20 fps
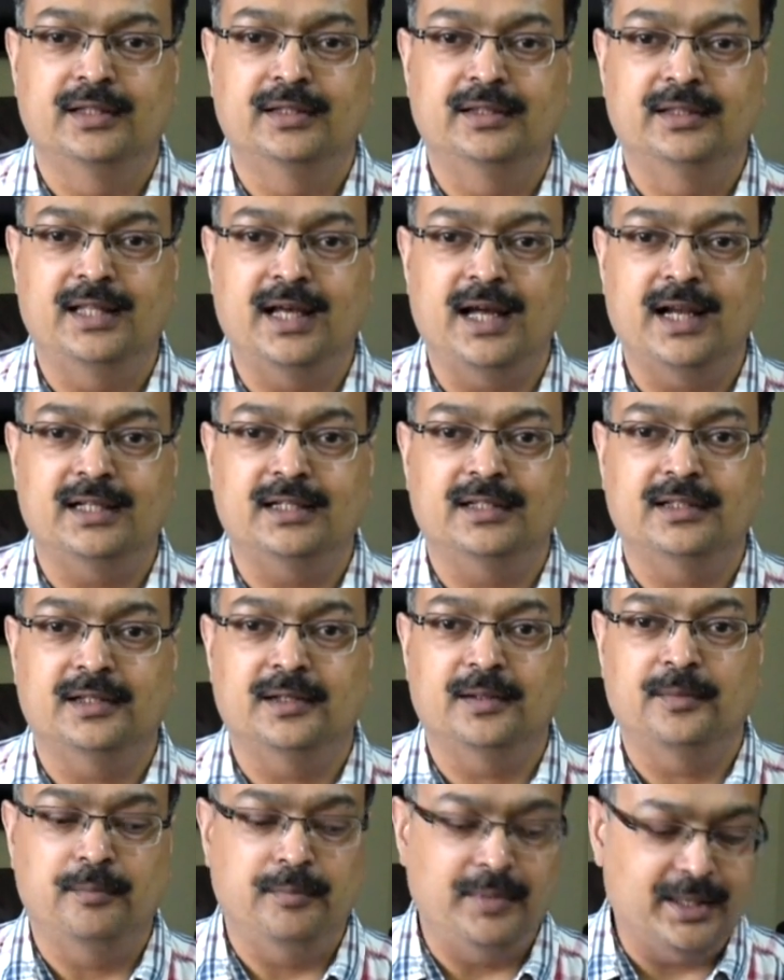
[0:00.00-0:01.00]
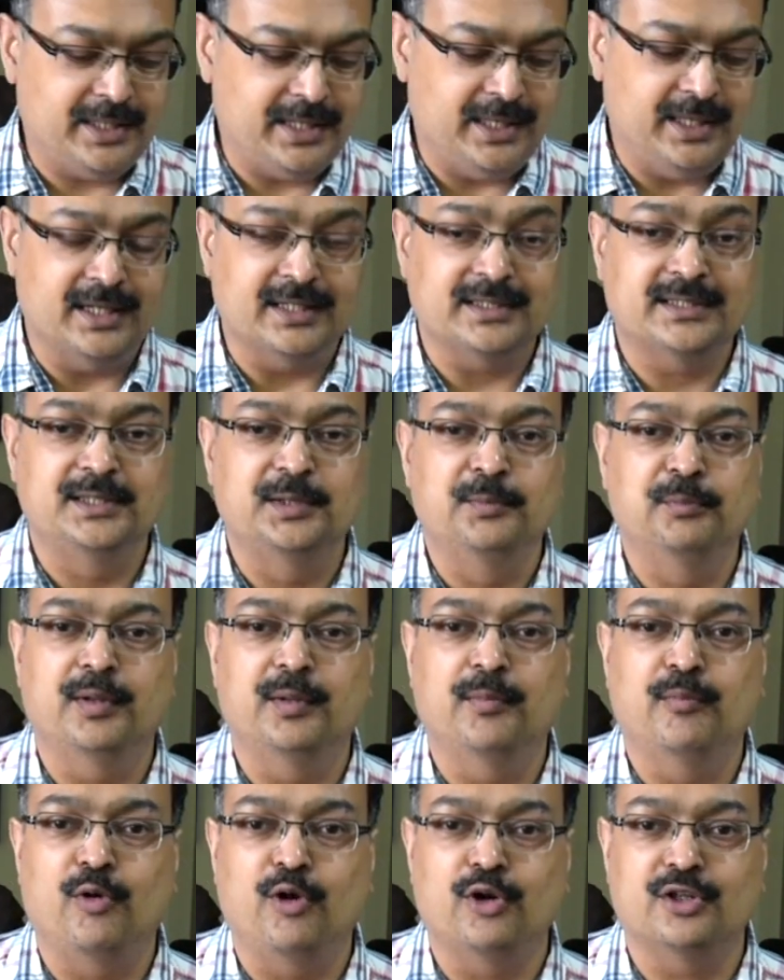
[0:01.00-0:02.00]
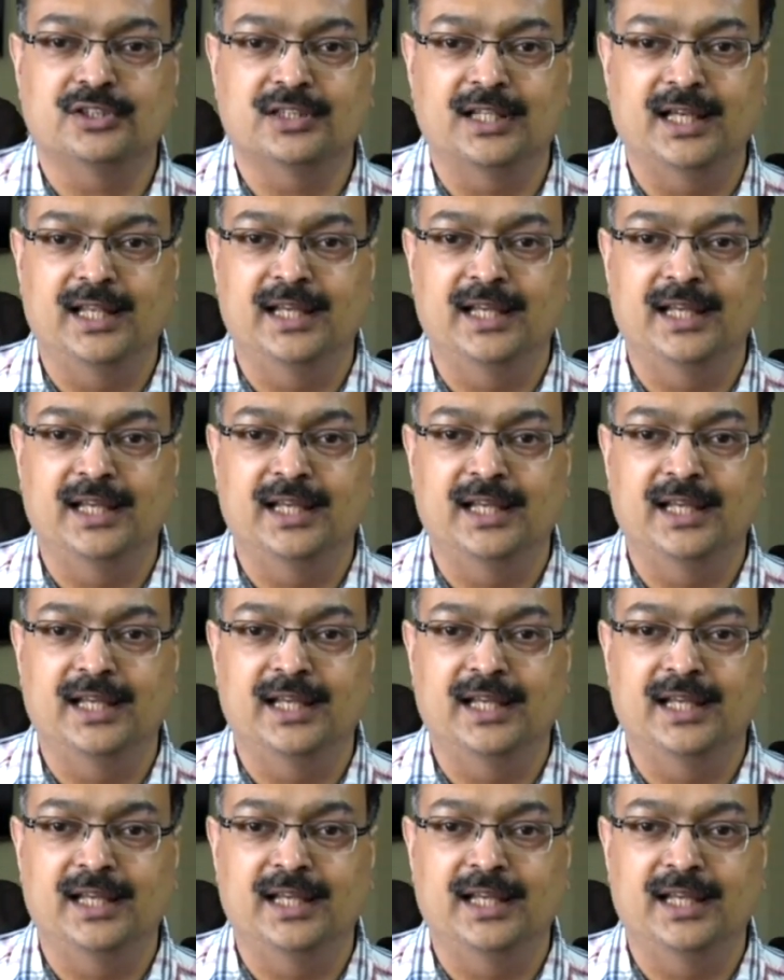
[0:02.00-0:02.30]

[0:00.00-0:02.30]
that making a simple box